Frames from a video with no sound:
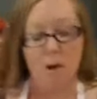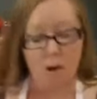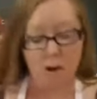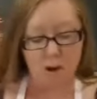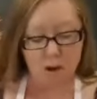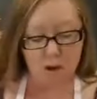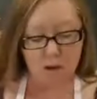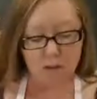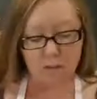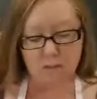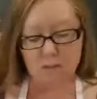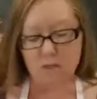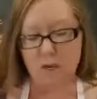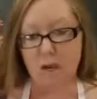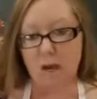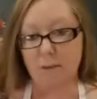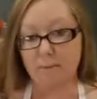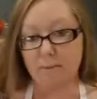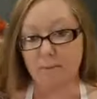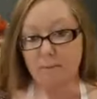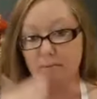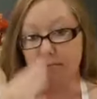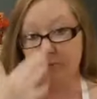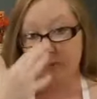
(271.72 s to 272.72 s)
on
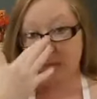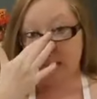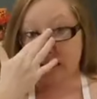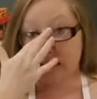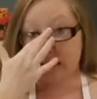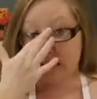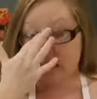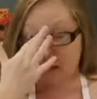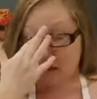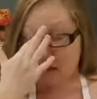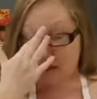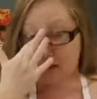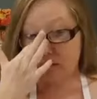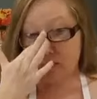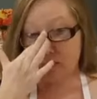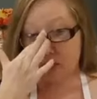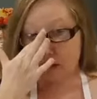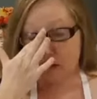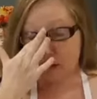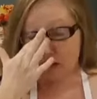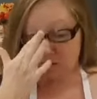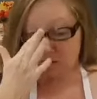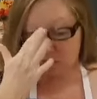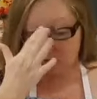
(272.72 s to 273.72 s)
top of the
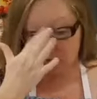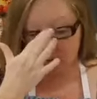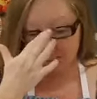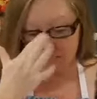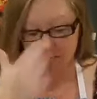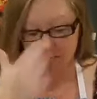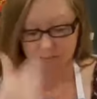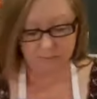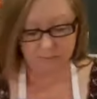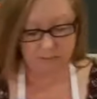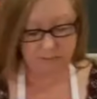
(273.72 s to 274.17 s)
on top of the